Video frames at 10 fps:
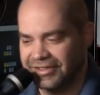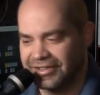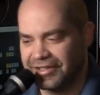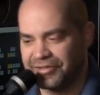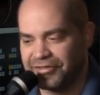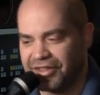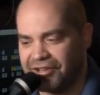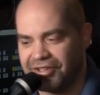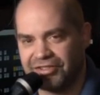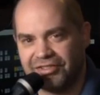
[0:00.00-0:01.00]
uh, even if they
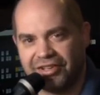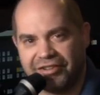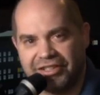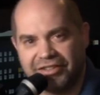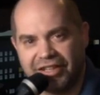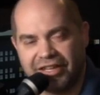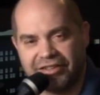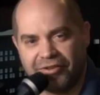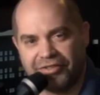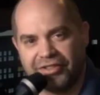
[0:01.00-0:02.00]
aren't necessarily into that.
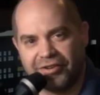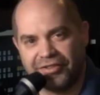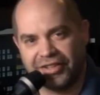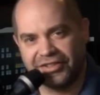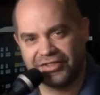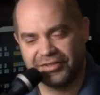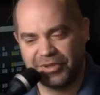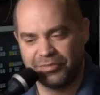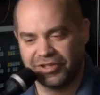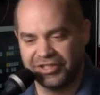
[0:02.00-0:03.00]
There are there are things that
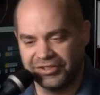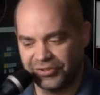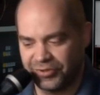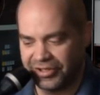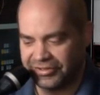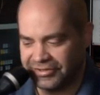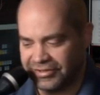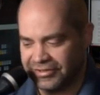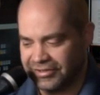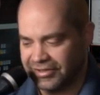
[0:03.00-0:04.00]
people can enjoy.
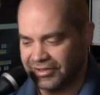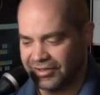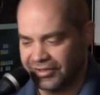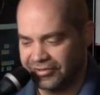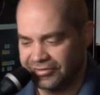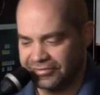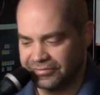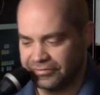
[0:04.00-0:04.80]
So.